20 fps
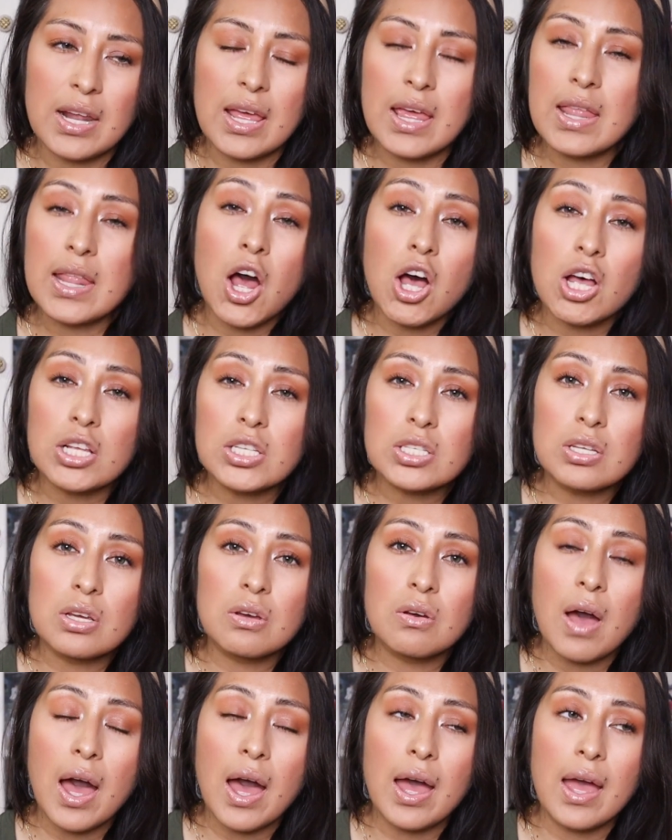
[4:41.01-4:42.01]
And also
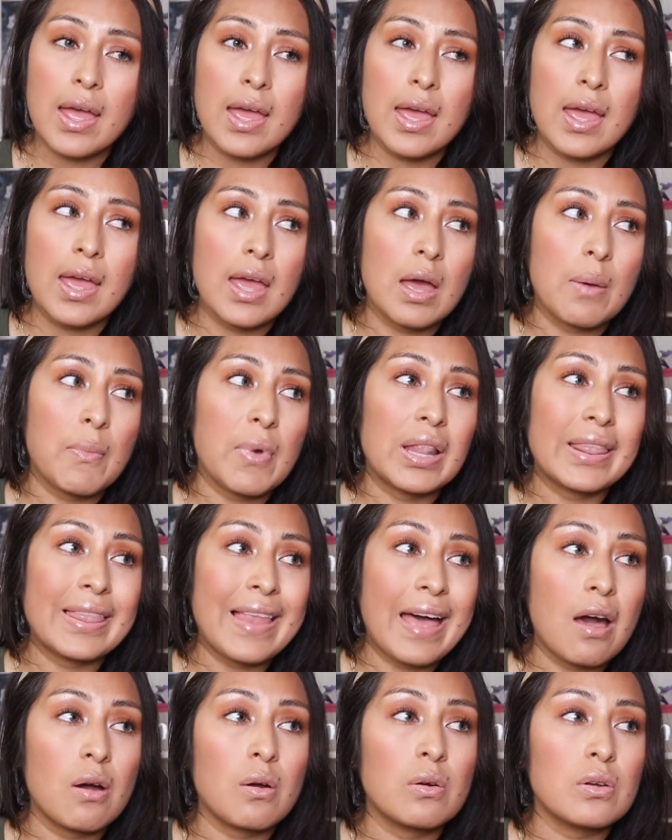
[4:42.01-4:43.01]
I am
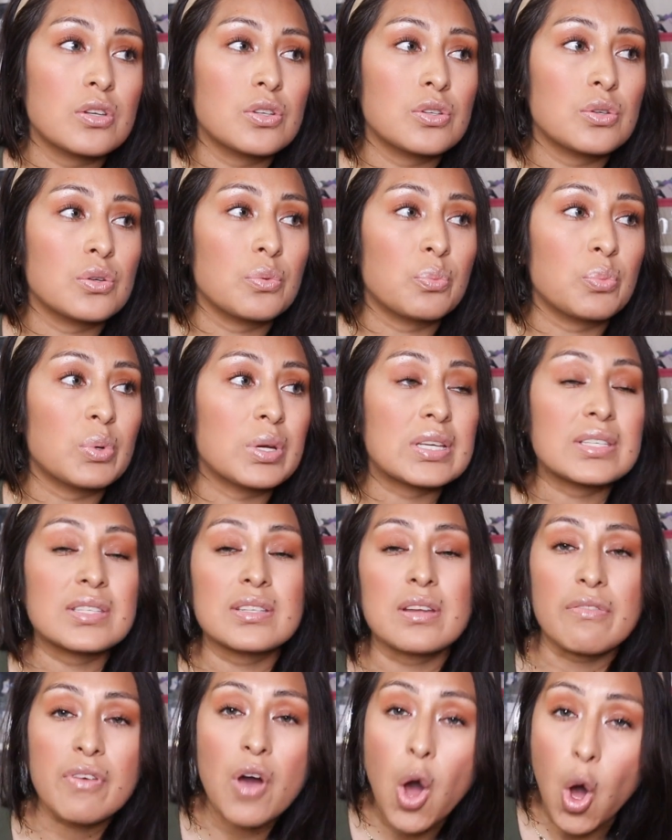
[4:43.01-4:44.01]
allowed to bring
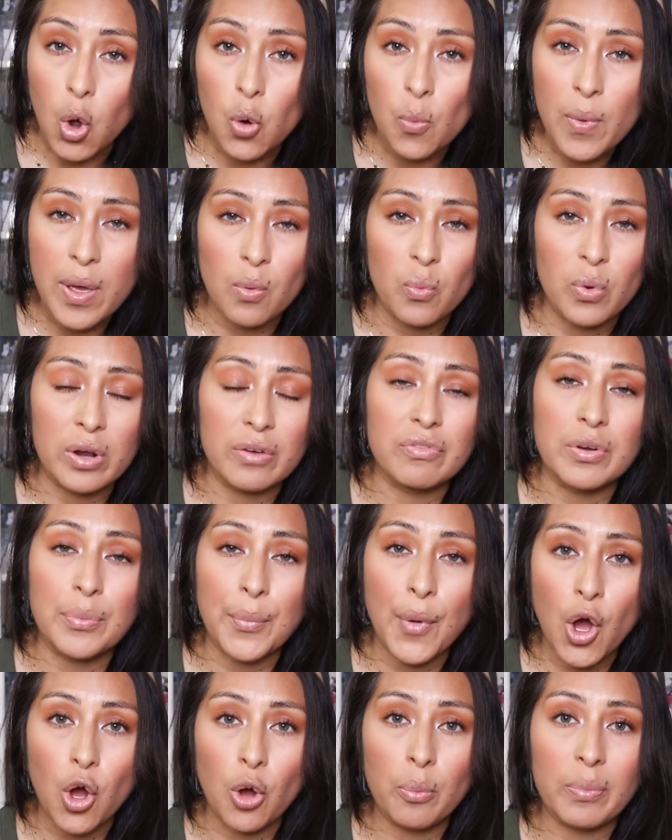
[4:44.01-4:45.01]
stuff home and work from
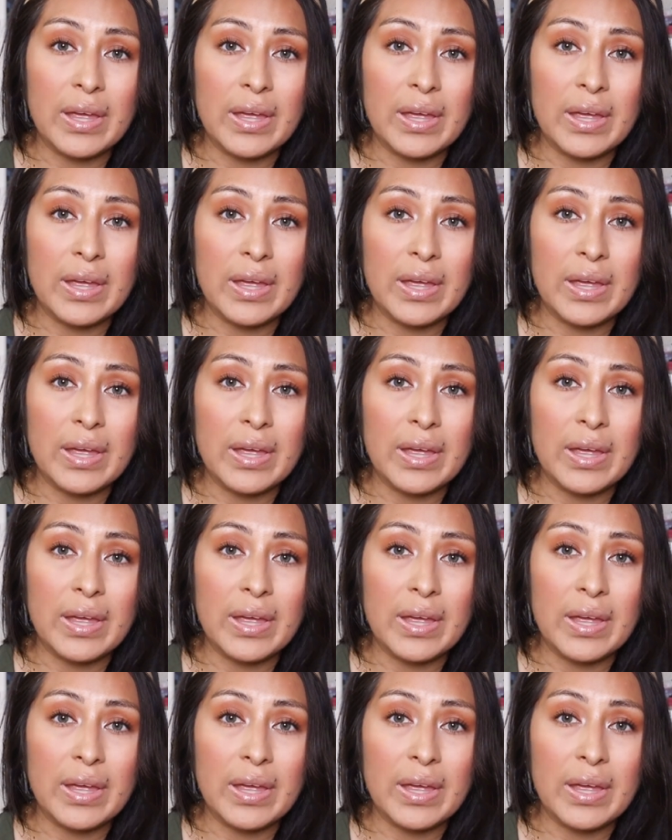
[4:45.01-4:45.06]
home.